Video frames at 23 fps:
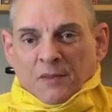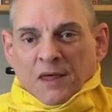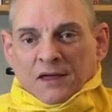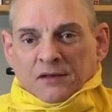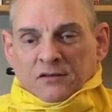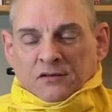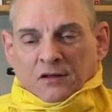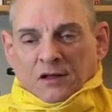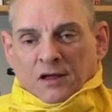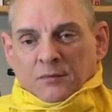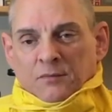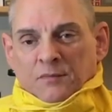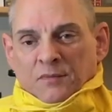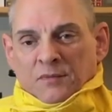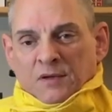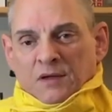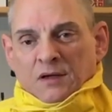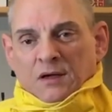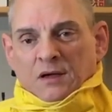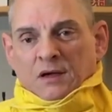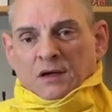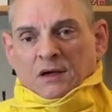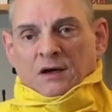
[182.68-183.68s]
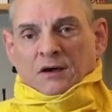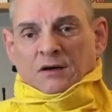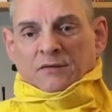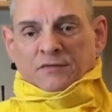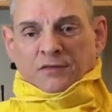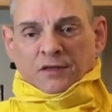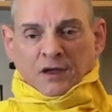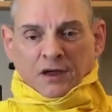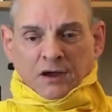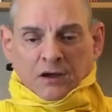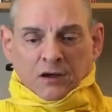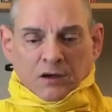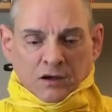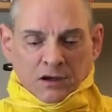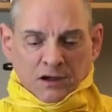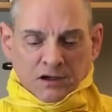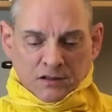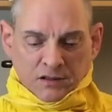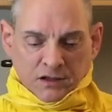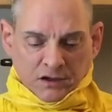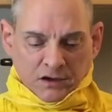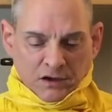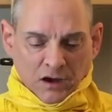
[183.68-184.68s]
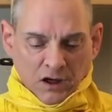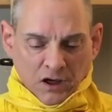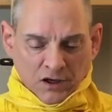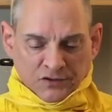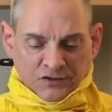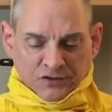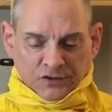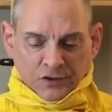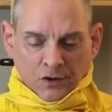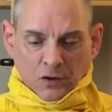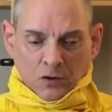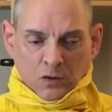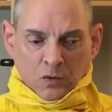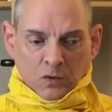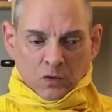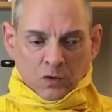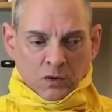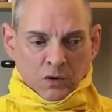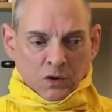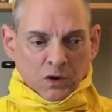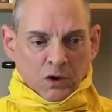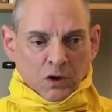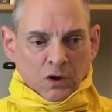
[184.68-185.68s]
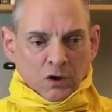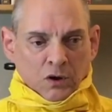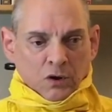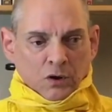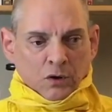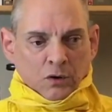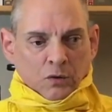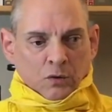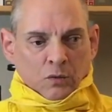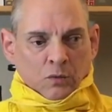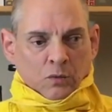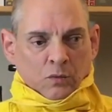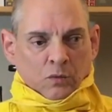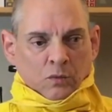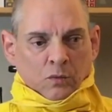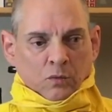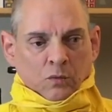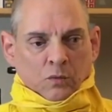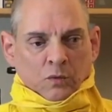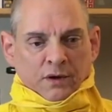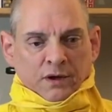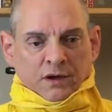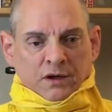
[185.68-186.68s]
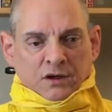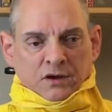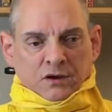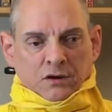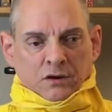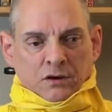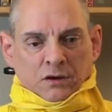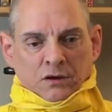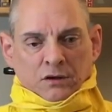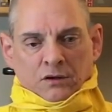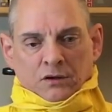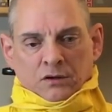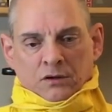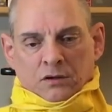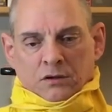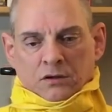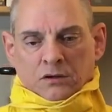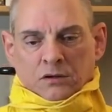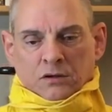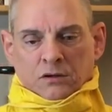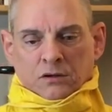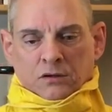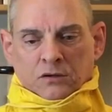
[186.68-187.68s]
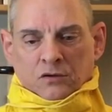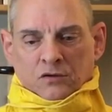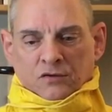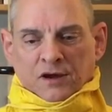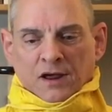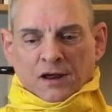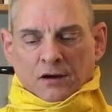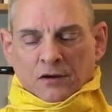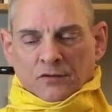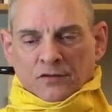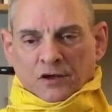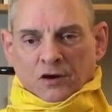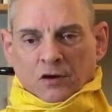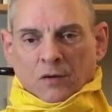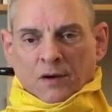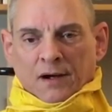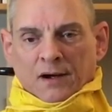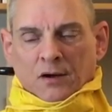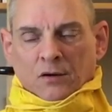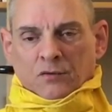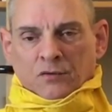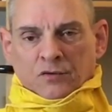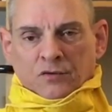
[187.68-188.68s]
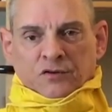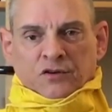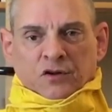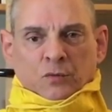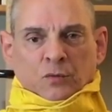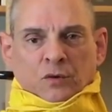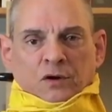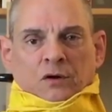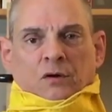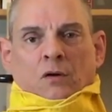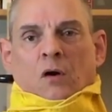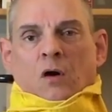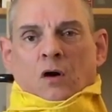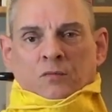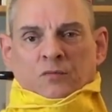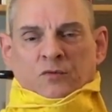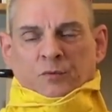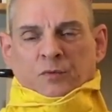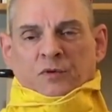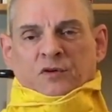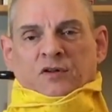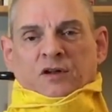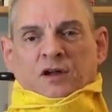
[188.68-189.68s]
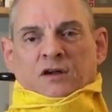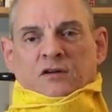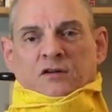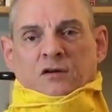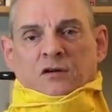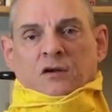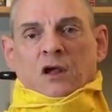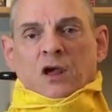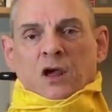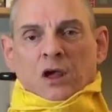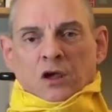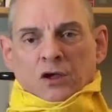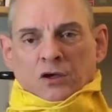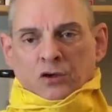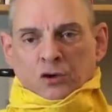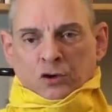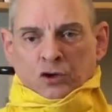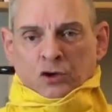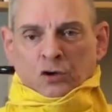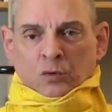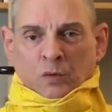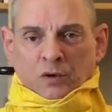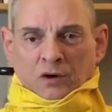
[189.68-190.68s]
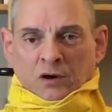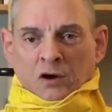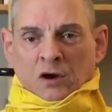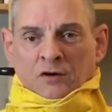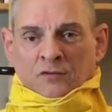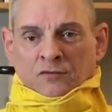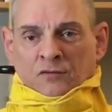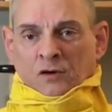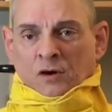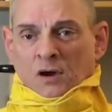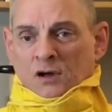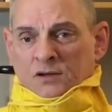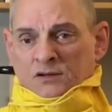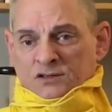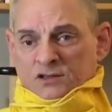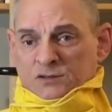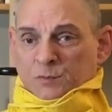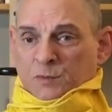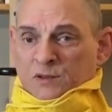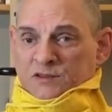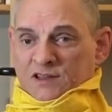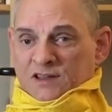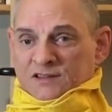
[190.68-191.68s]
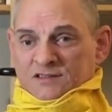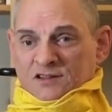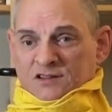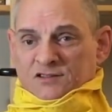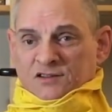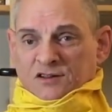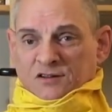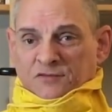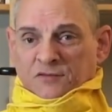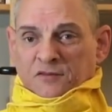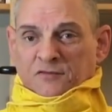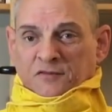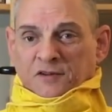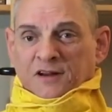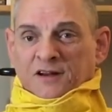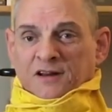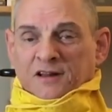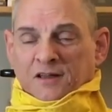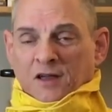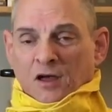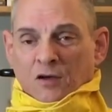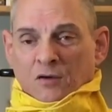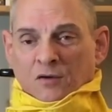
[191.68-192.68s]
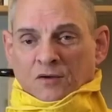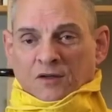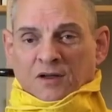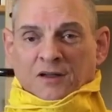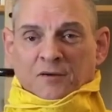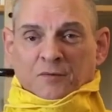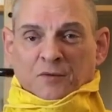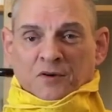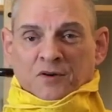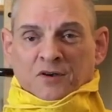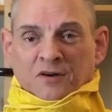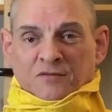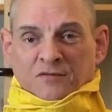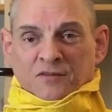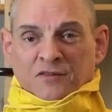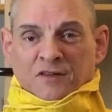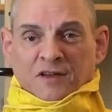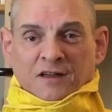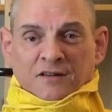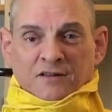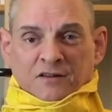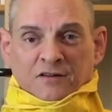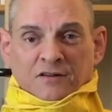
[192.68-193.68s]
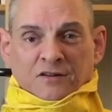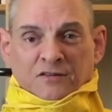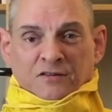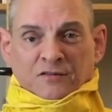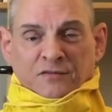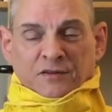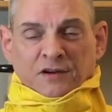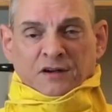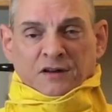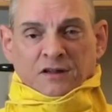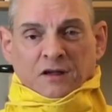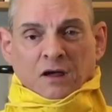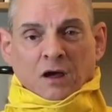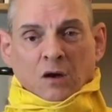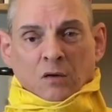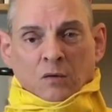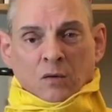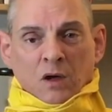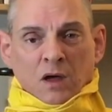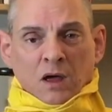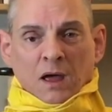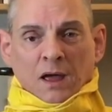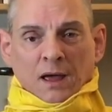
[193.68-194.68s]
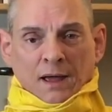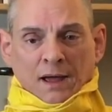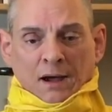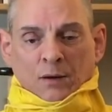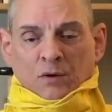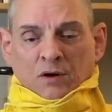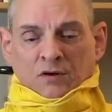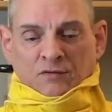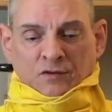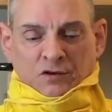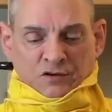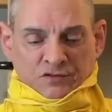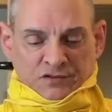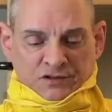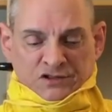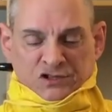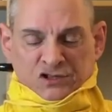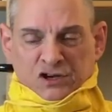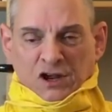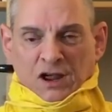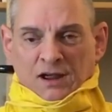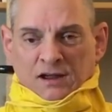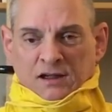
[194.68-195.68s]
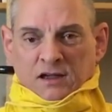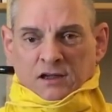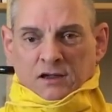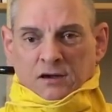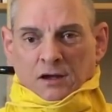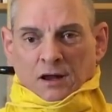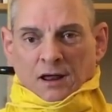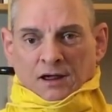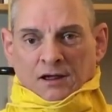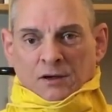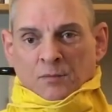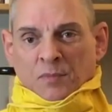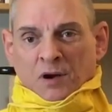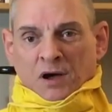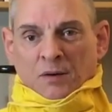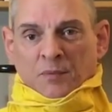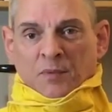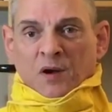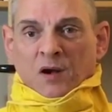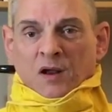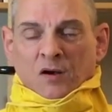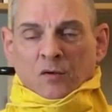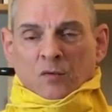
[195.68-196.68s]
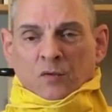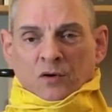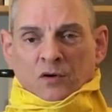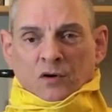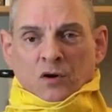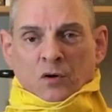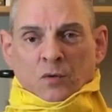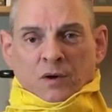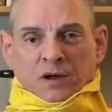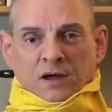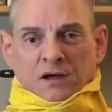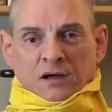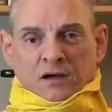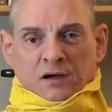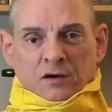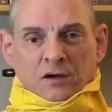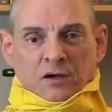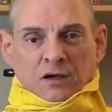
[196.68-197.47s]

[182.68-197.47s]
that type of thing. And then also, when you're down on the ground, you want your arms protected. You could wear coveralls, but that's a different video. Okay, we'll cover that in another video. However, this jacket, I can pop it on real quick